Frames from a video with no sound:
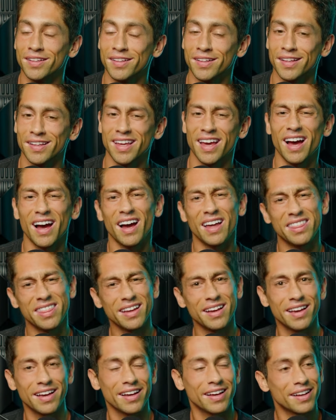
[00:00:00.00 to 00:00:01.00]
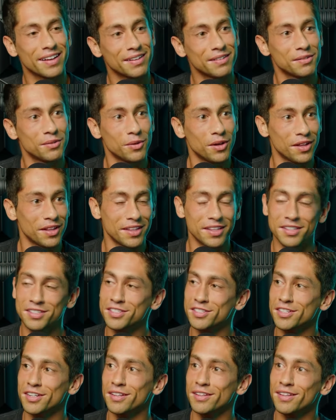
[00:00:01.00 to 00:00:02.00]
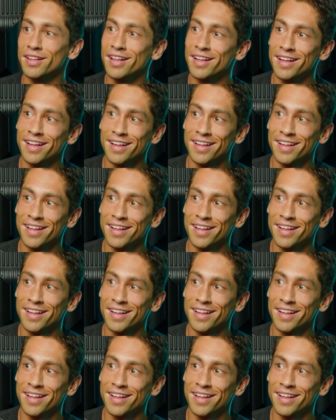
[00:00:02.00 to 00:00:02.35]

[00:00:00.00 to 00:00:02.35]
yeah, I think. Well, this is